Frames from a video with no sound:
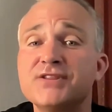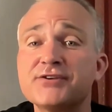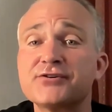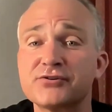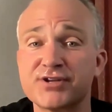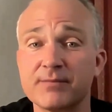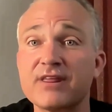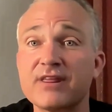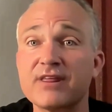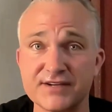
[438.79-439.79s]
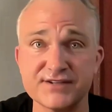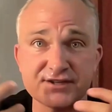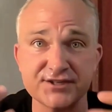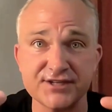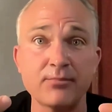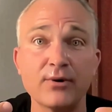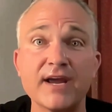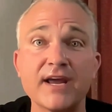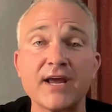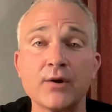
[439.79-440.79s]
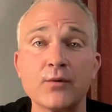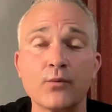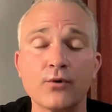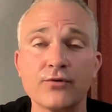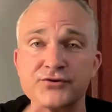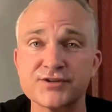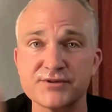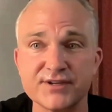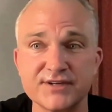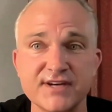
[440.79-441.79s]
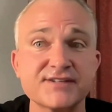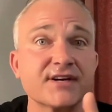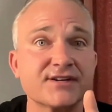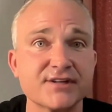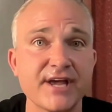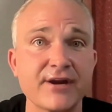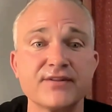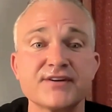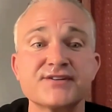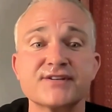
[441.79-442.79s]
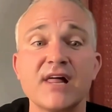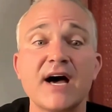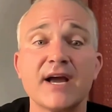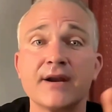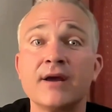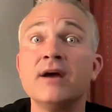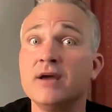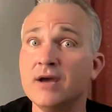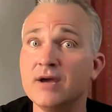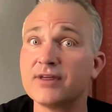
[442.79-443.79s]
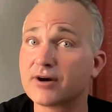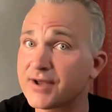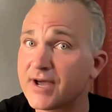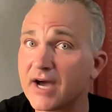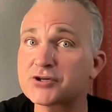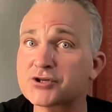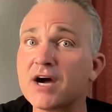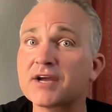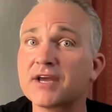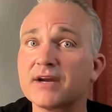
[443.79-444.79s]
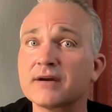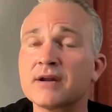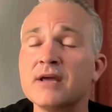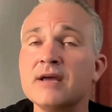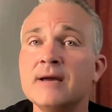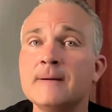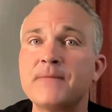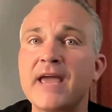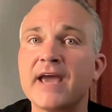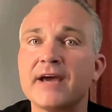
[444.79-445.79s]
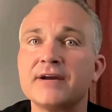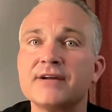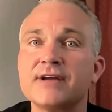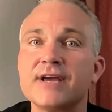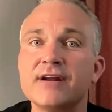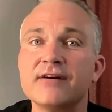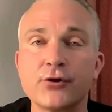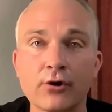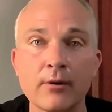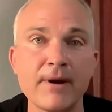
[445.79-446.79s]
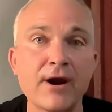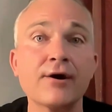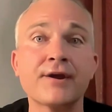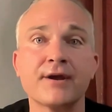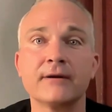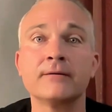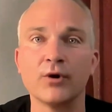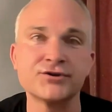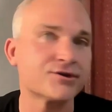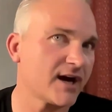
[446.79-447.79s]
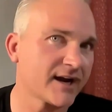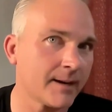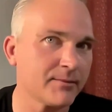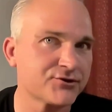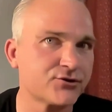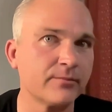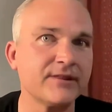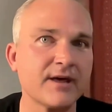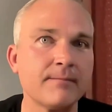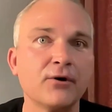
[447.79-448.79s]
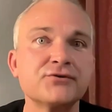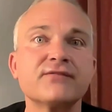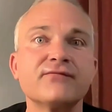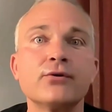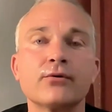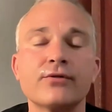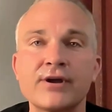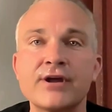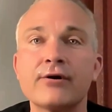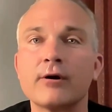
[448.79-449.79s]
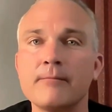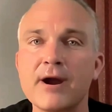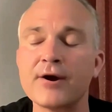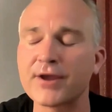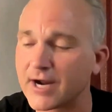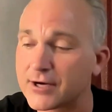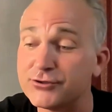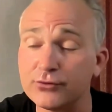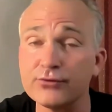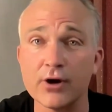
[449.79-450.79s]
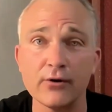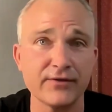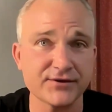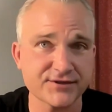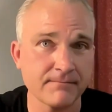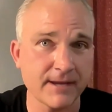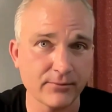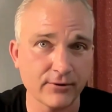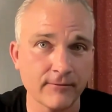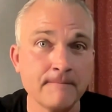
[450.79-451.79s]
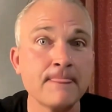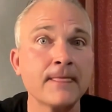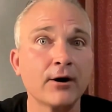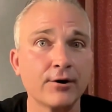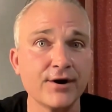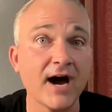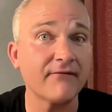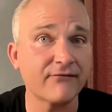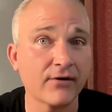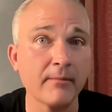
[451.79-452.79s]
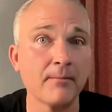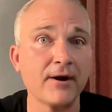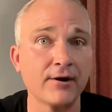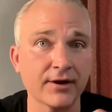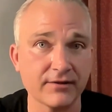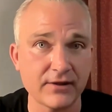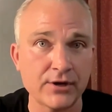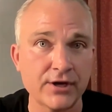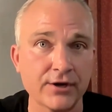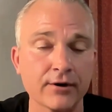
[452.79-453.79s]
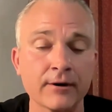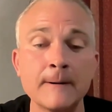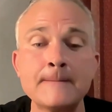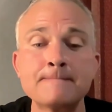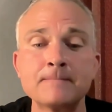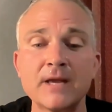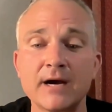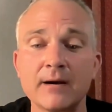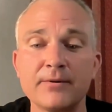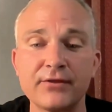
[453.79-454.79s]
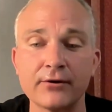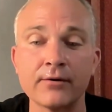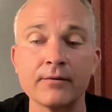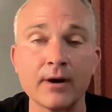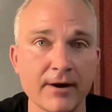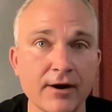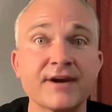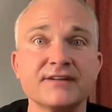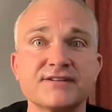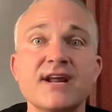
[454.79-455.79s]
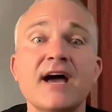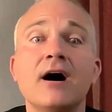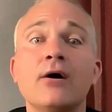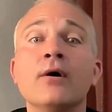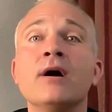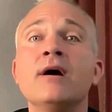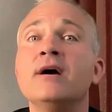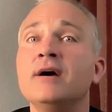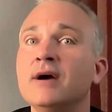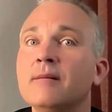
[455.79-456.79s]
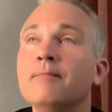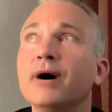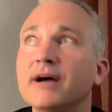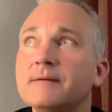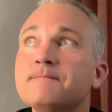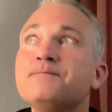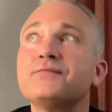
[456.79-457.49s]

these are some of the things that separate. And we're, there's some statistics later in this slide that are kind of shocking. And if you're American, which I, I'm assuming that most of you are, that are here are American, I do know that some people are not from America that are here, uh, but they're Americans now. But